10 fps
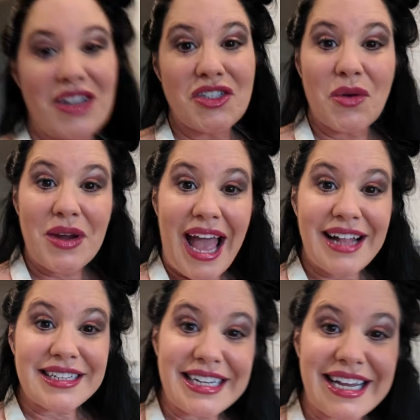so
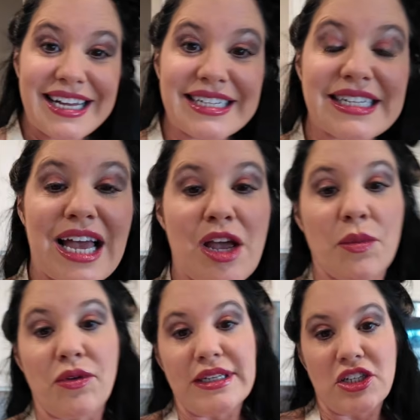reality is I am
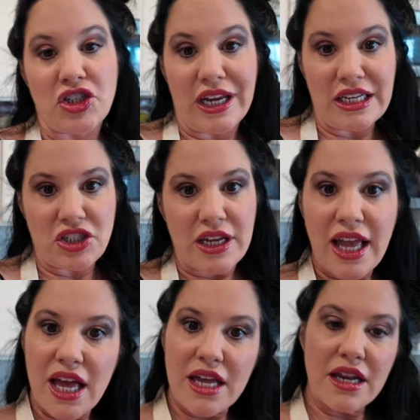going to change
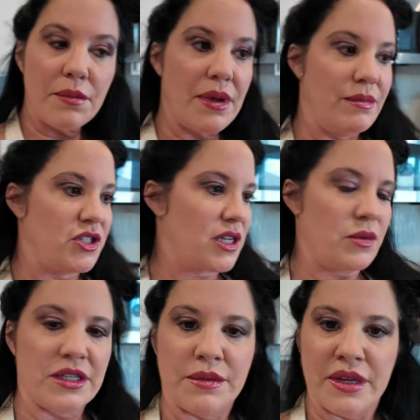again, but I'm just going to
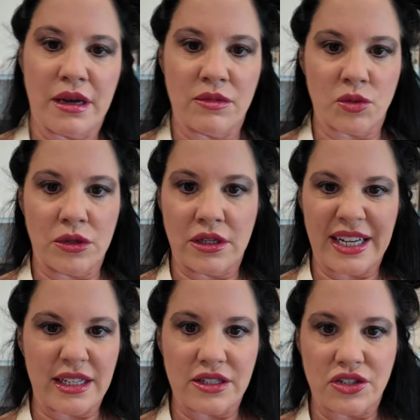wear something comfortable
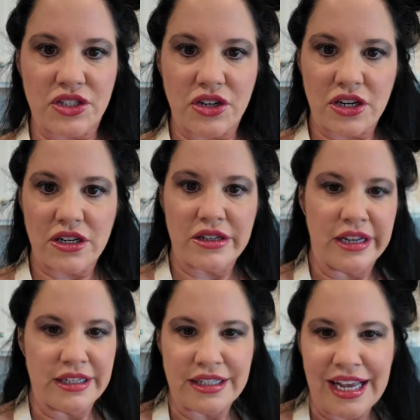like a little skirt
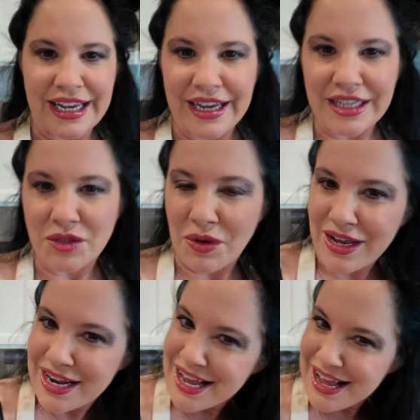and leggings.
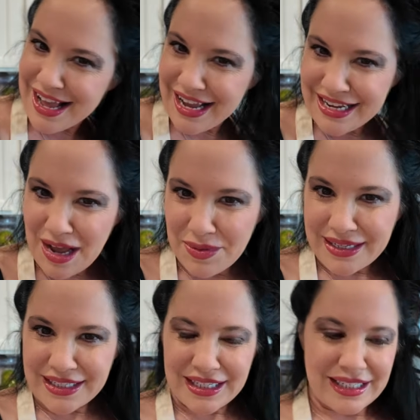But yeah,
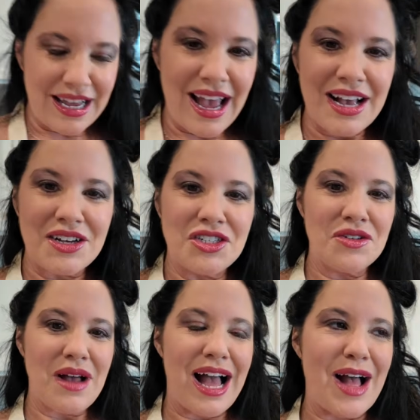because this, could
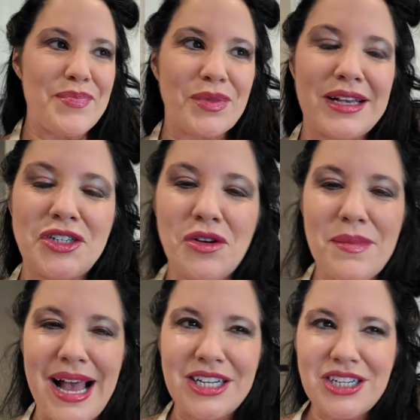you
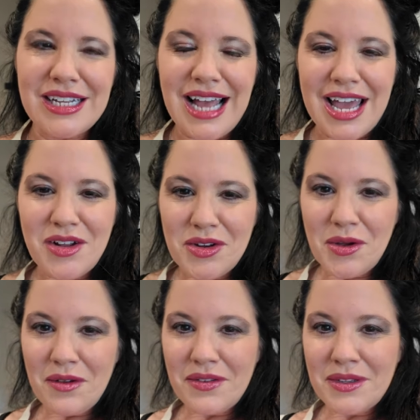imagine? I don't
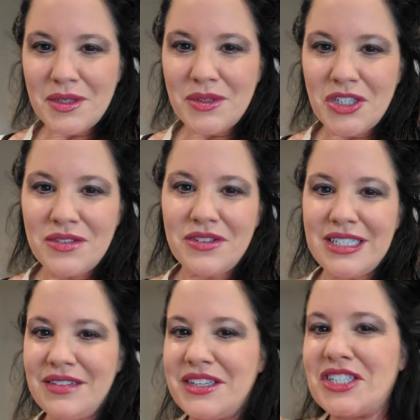know if this was just for
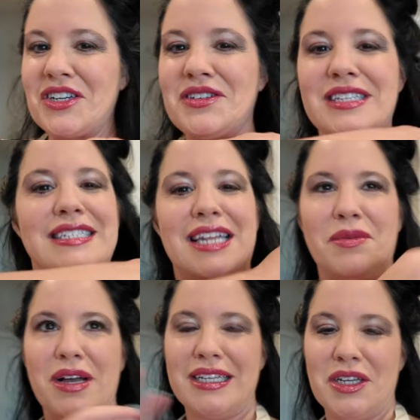TV shows. Does
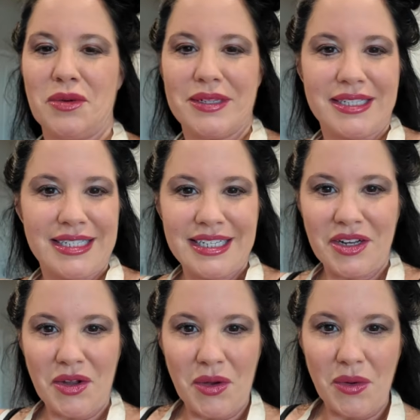anyone who was, you
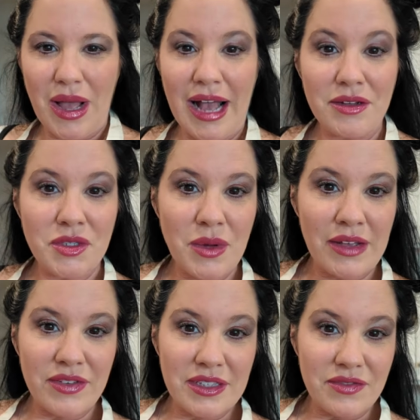know,
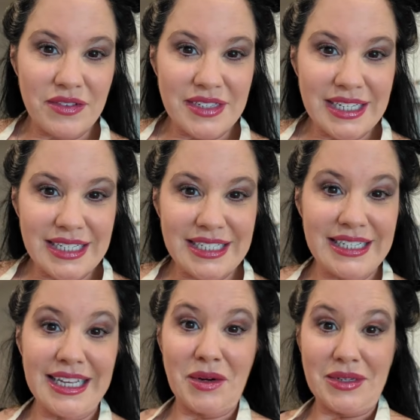housewife in the 50s,
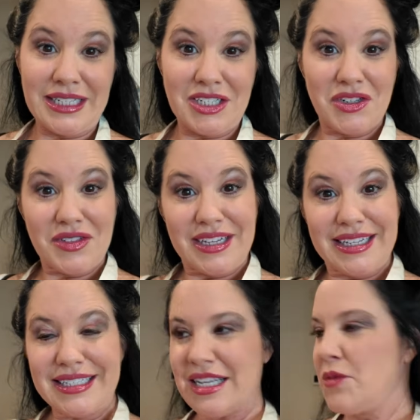did they really do
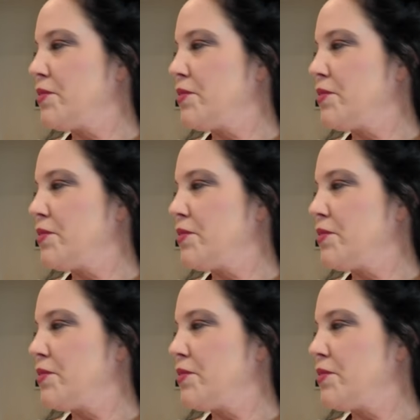this?